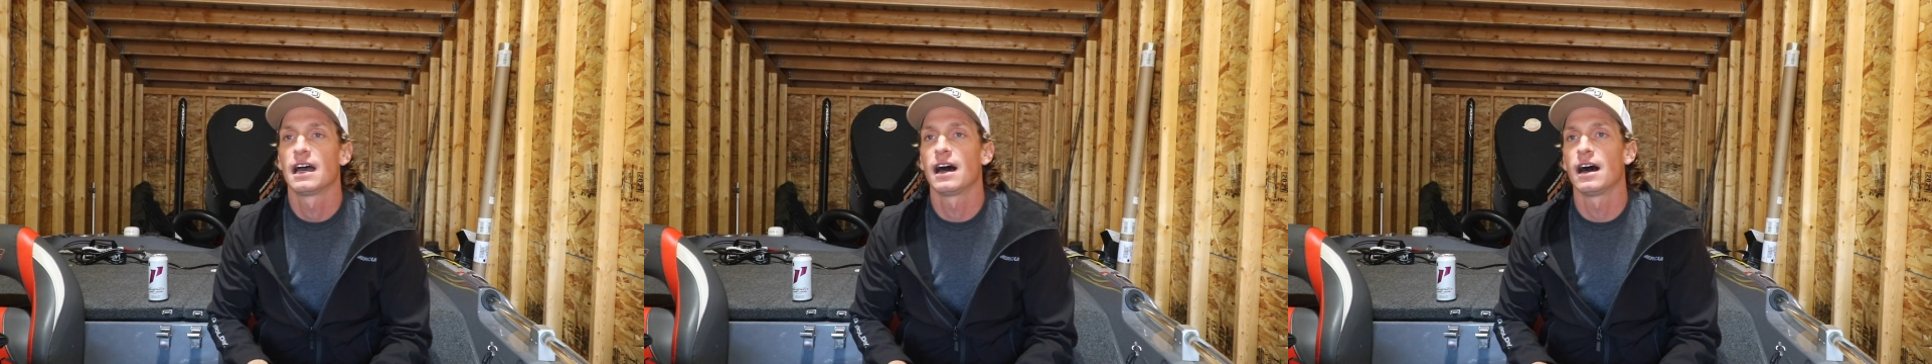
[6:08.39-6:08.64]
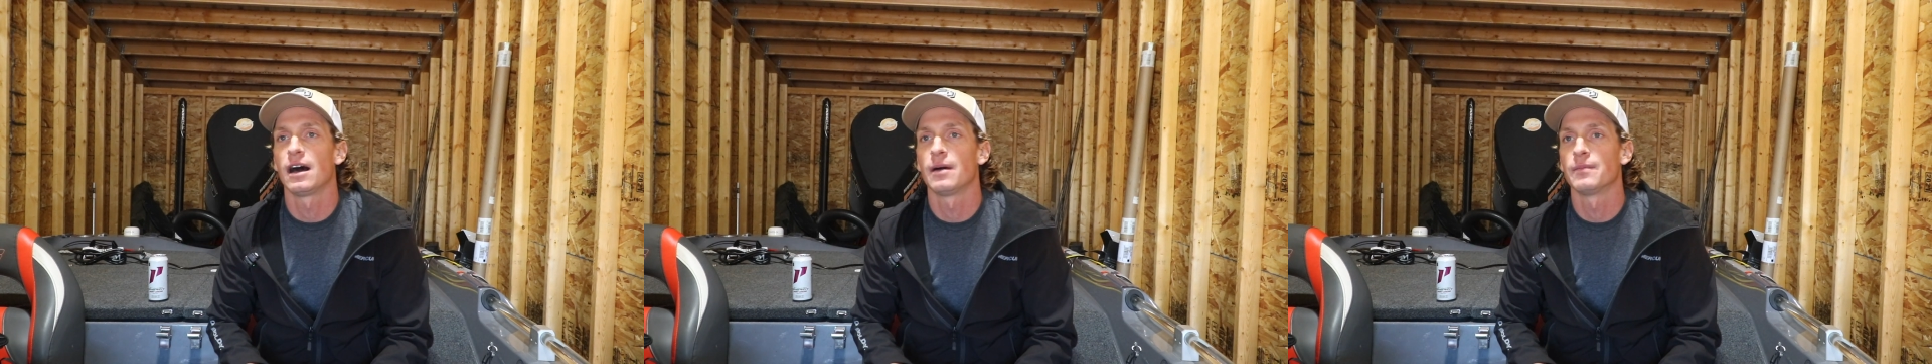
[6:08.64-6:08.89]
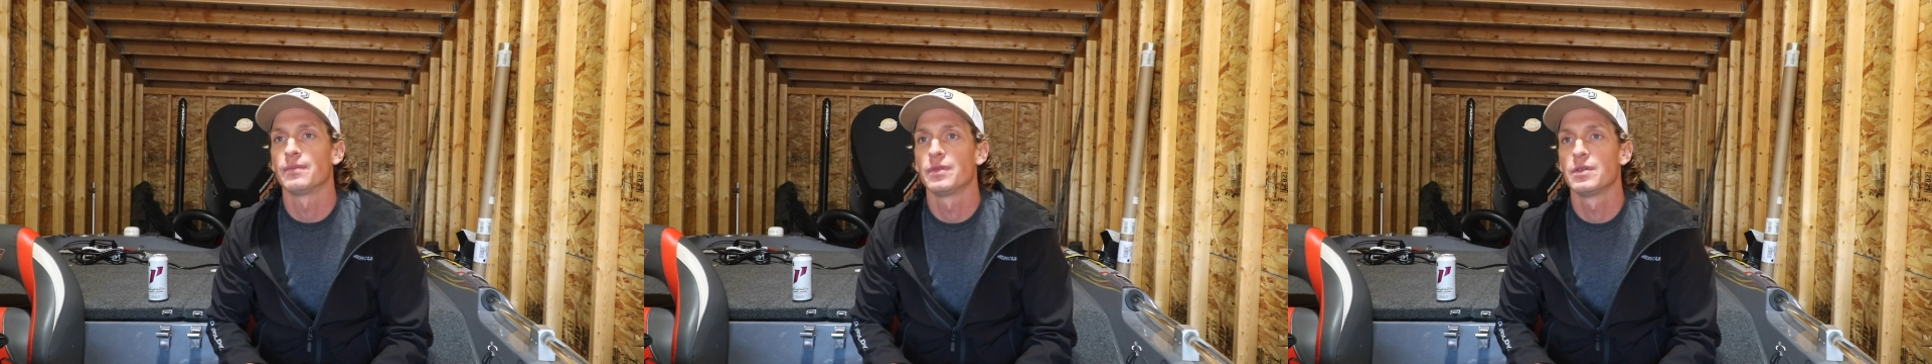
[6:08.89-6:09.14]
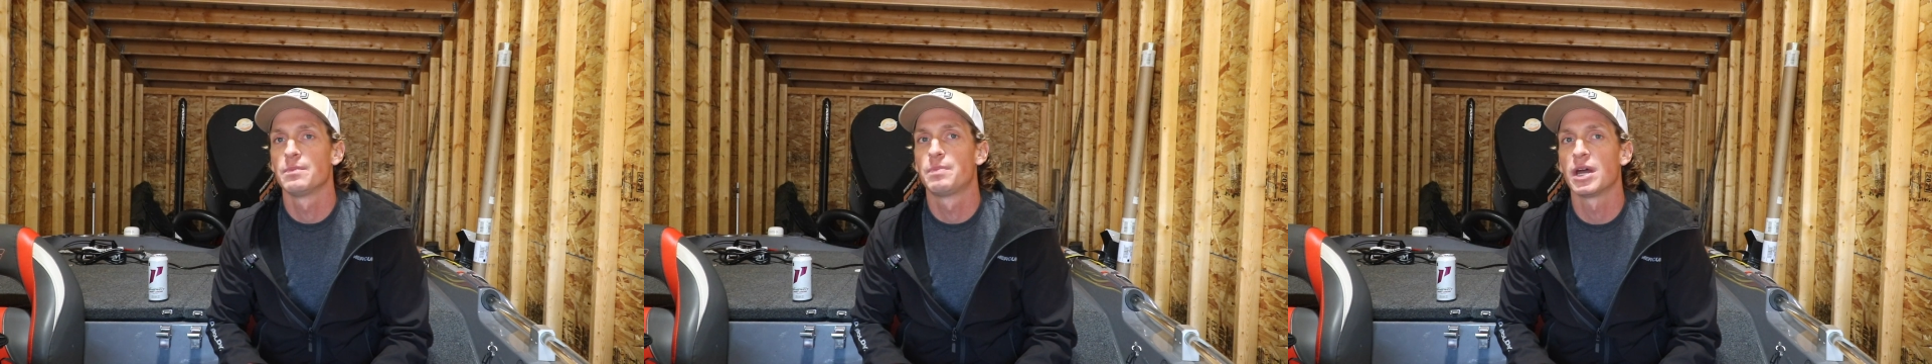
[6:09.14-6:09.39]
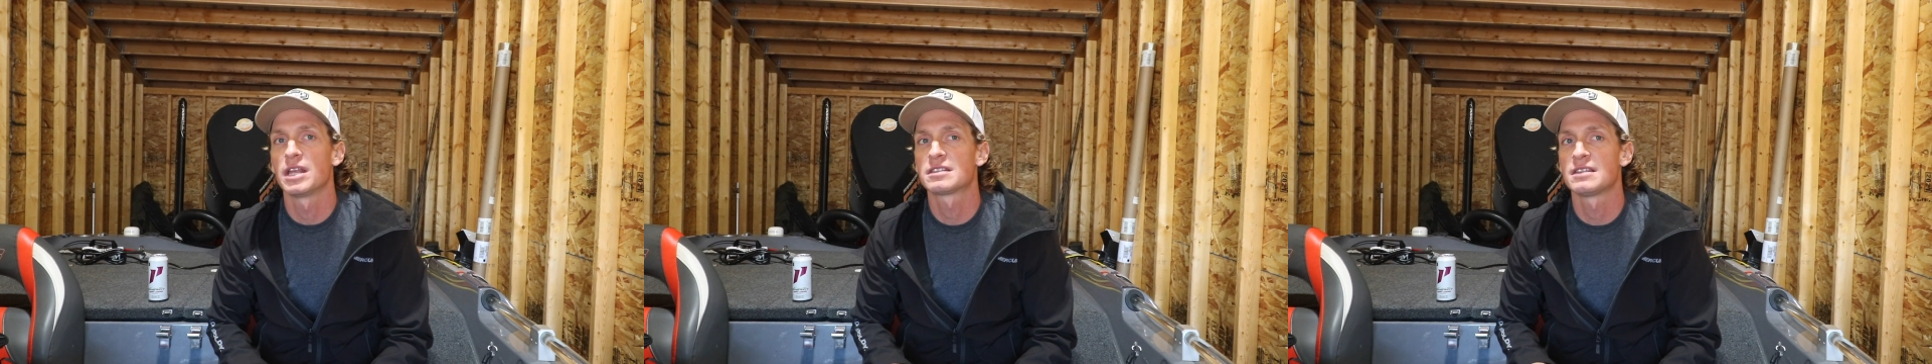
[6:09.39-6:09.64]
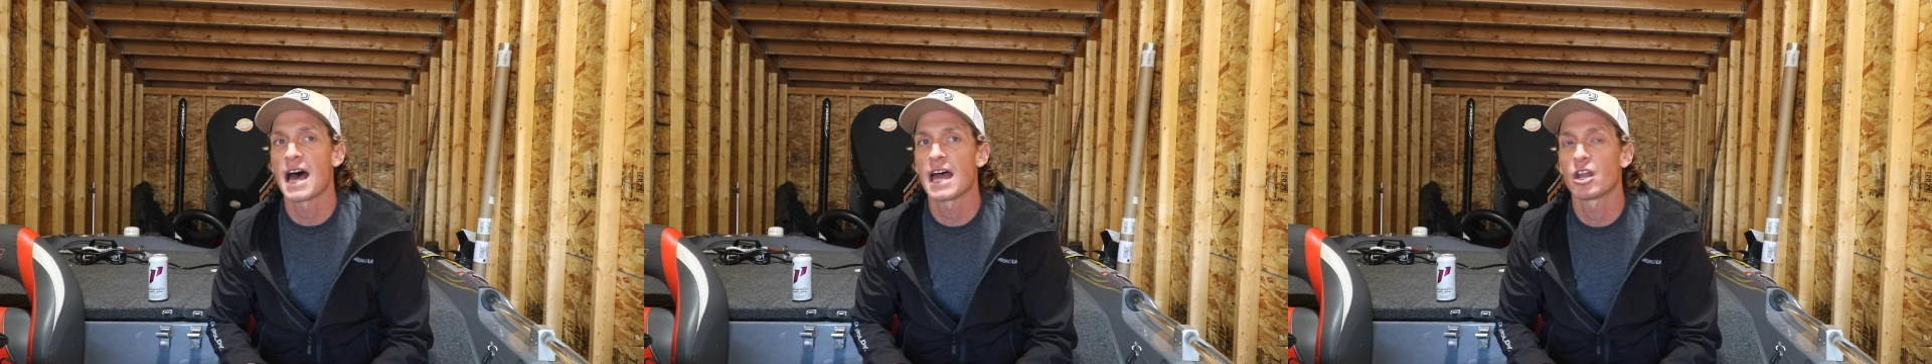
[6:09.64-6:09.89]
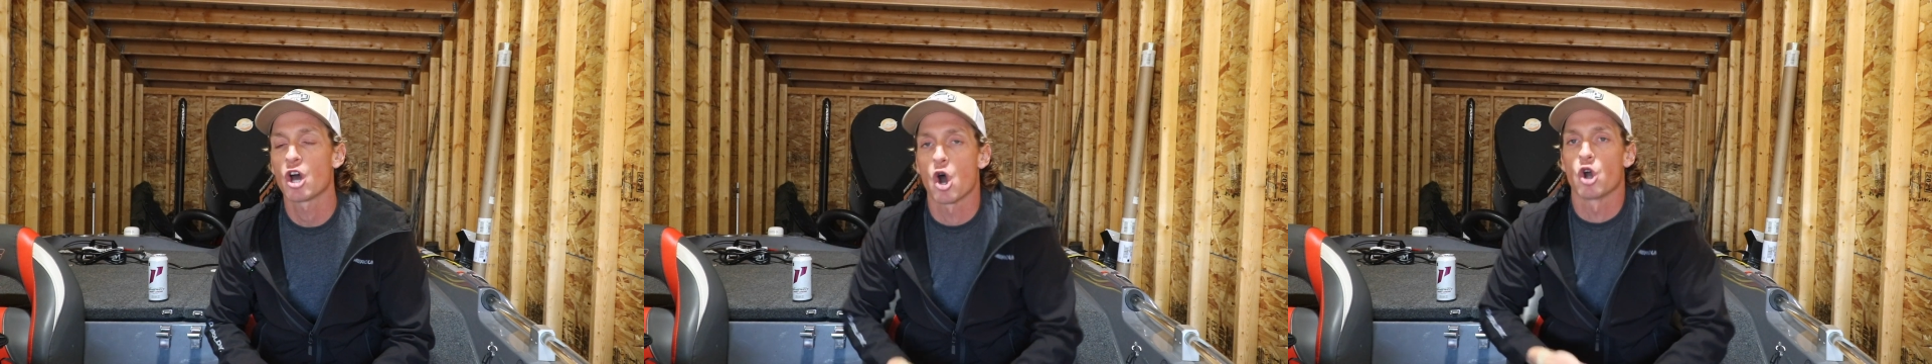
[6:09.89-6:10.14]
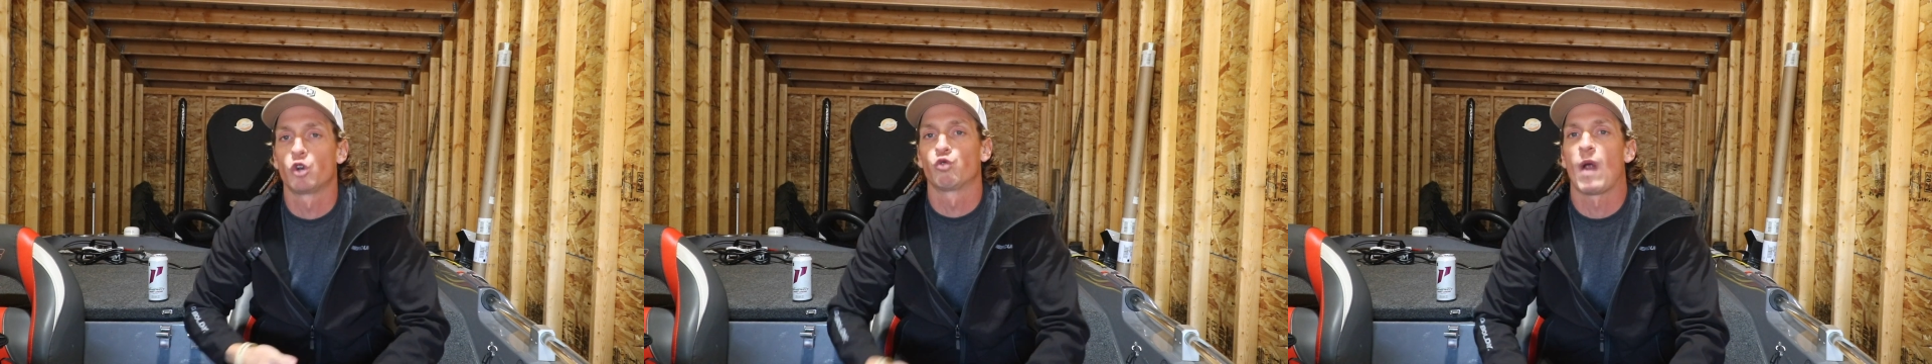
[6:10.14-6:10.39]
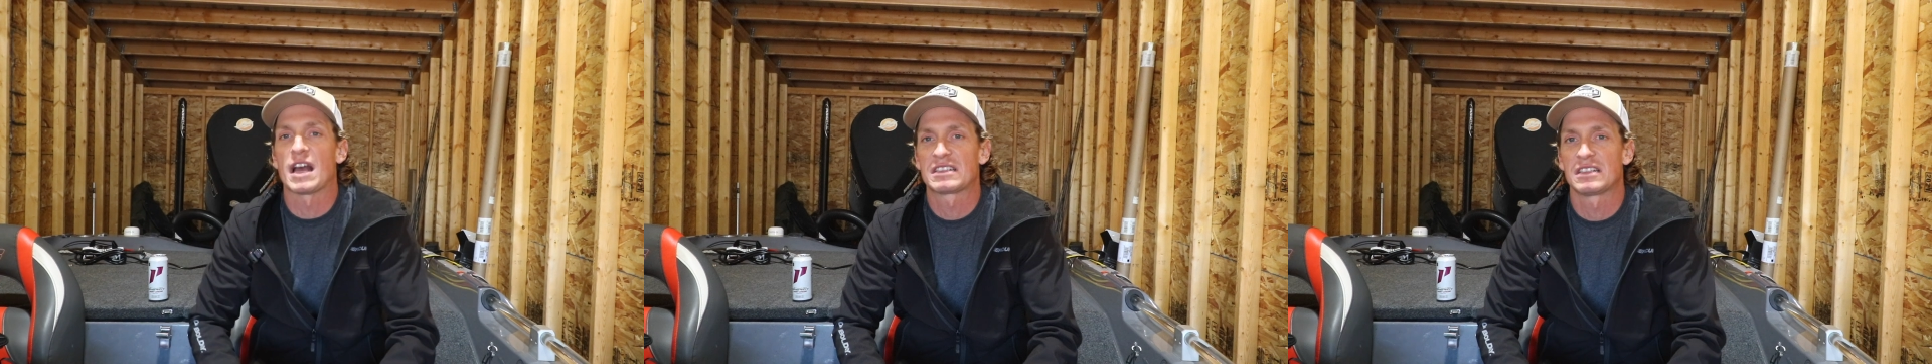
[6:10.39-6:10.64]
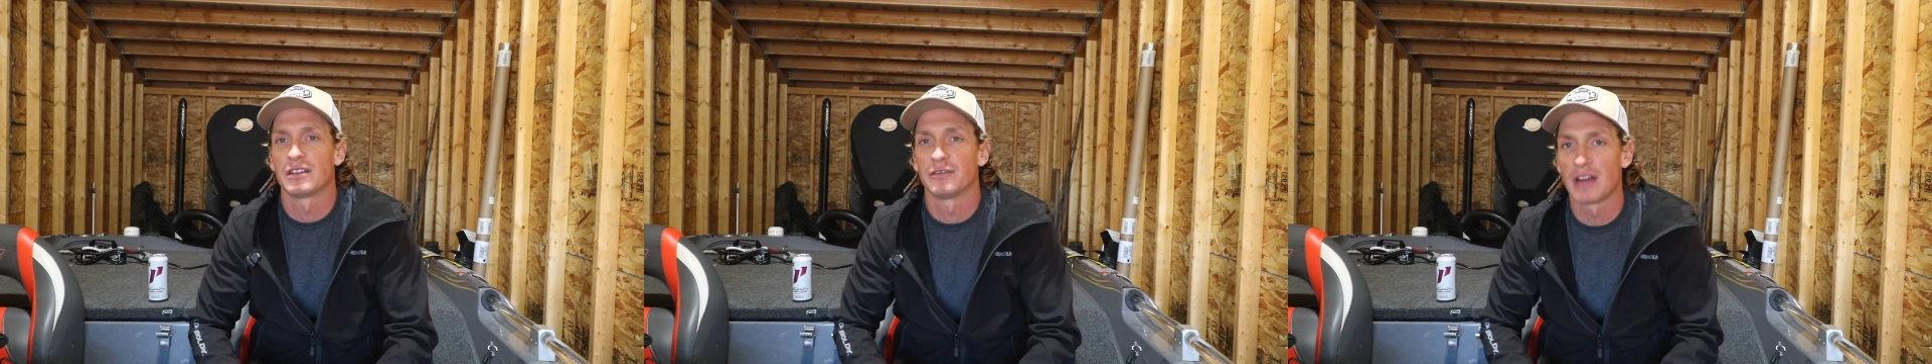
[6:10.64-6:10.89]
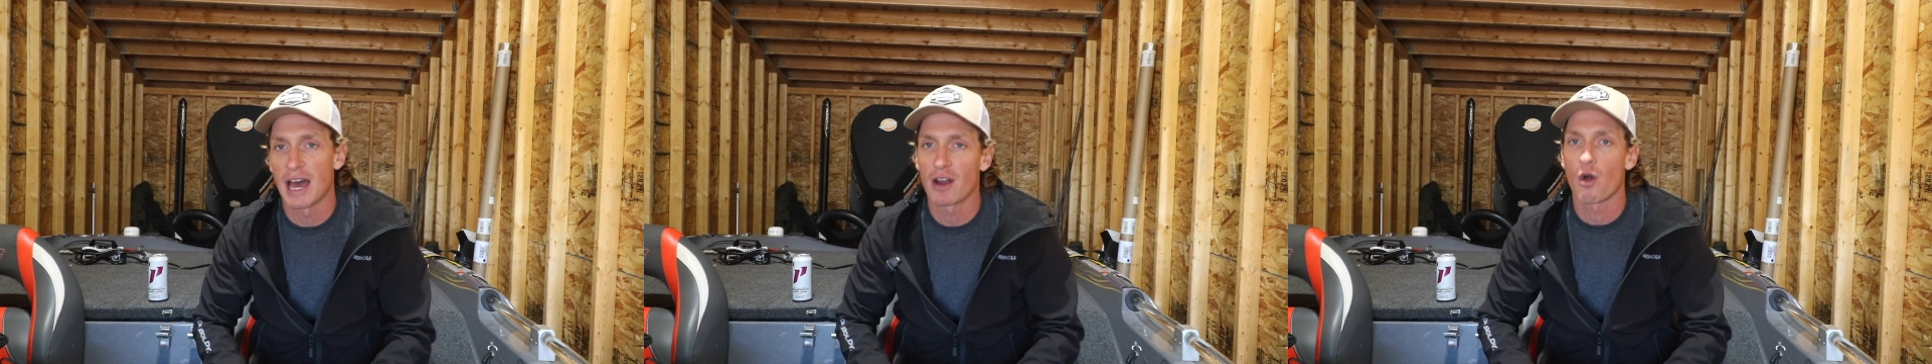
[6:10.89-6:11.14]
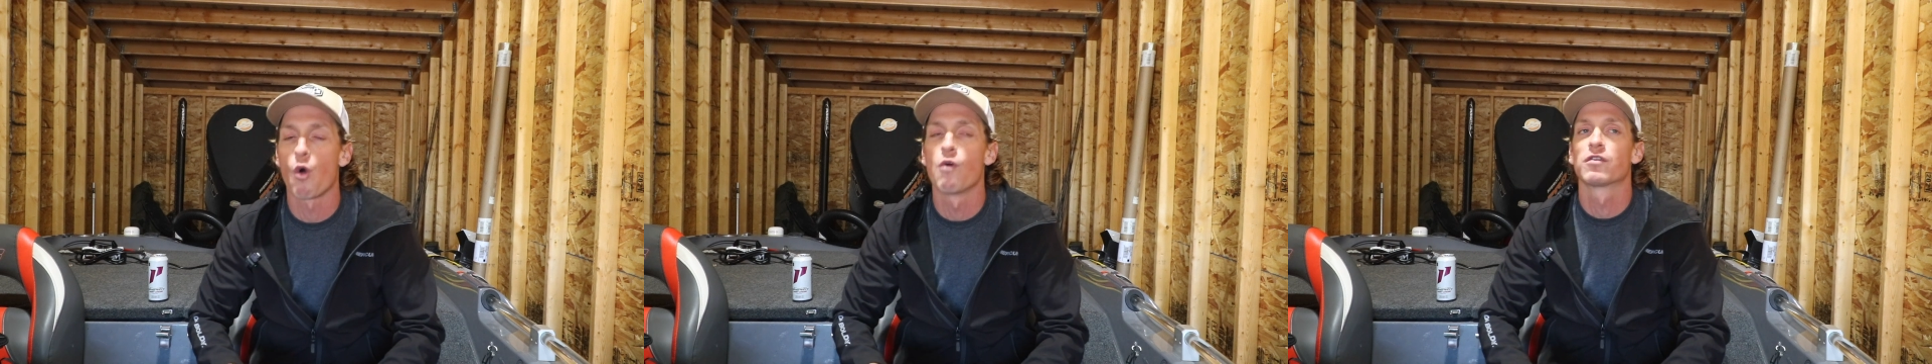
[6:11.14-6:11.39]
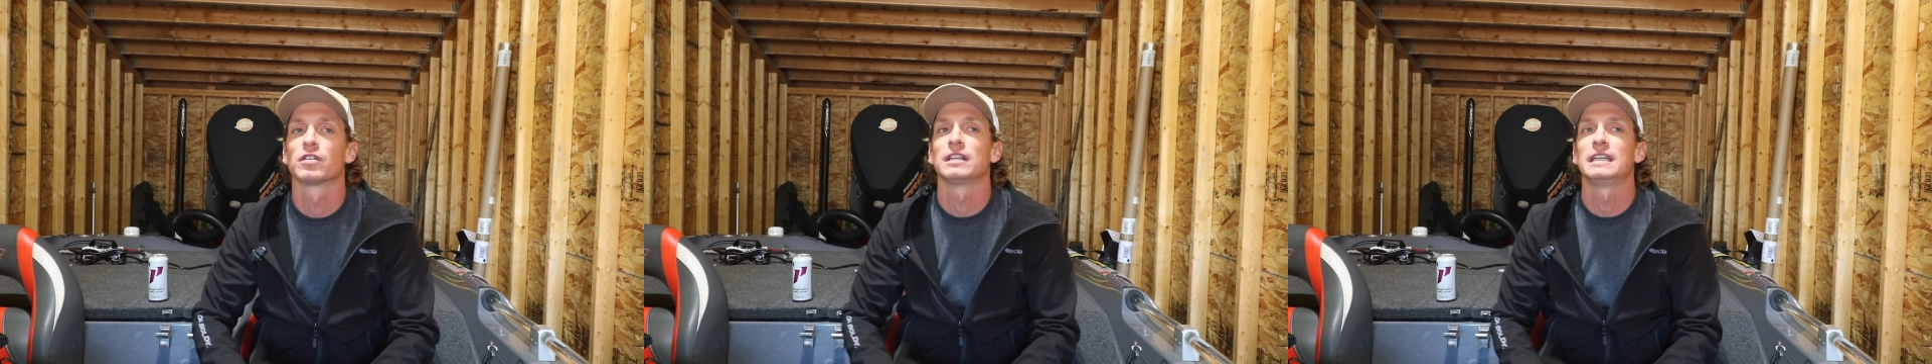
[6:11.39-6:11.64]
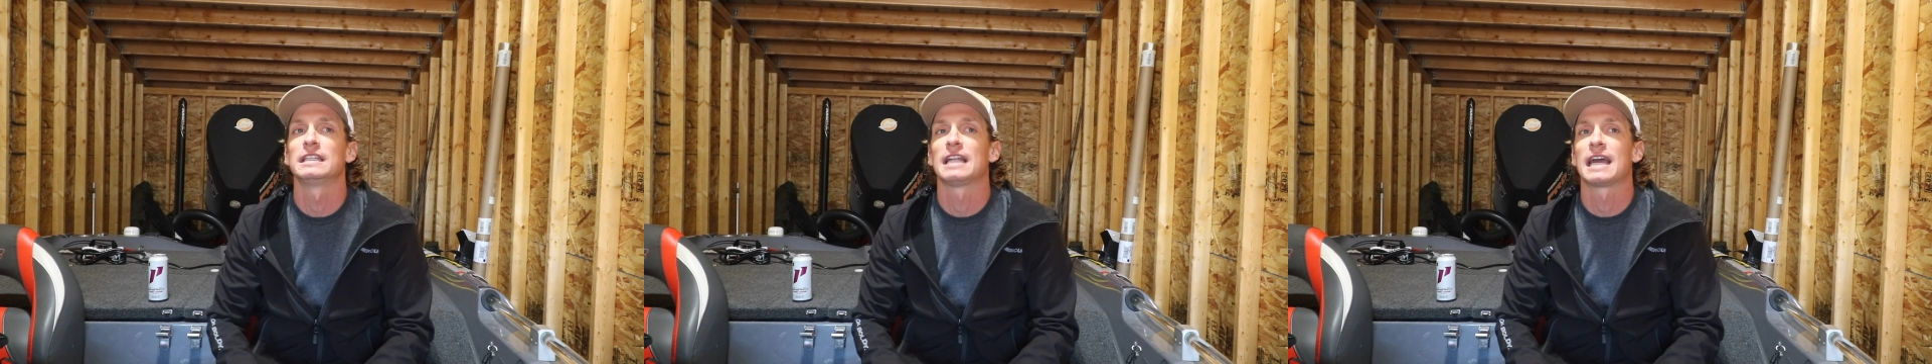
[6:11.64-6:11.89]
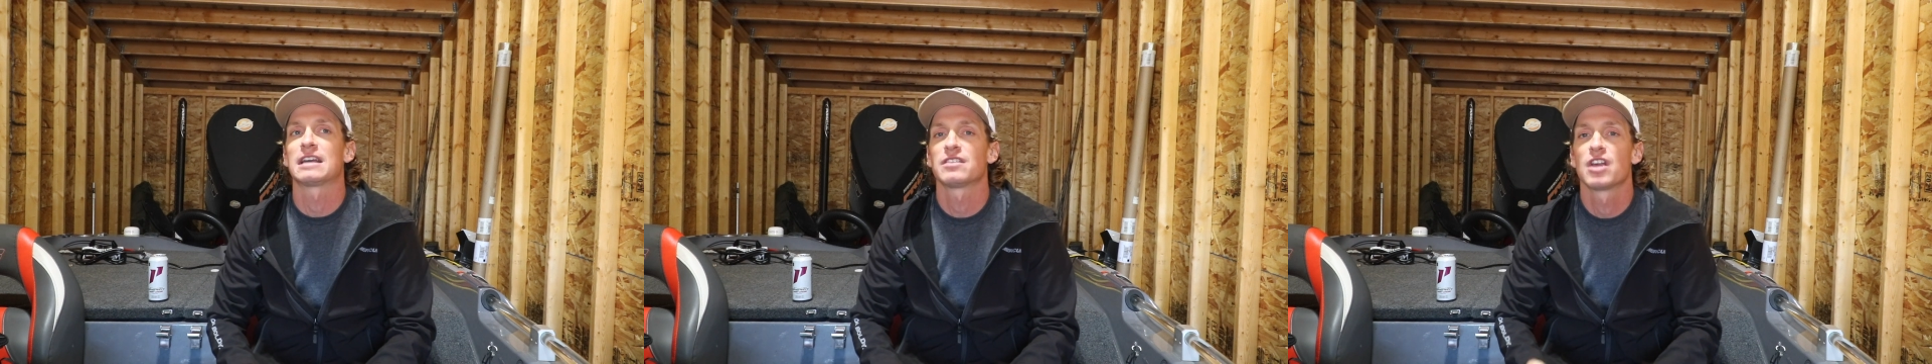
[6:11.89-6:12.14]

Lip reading: But it's not aggressive, not overly like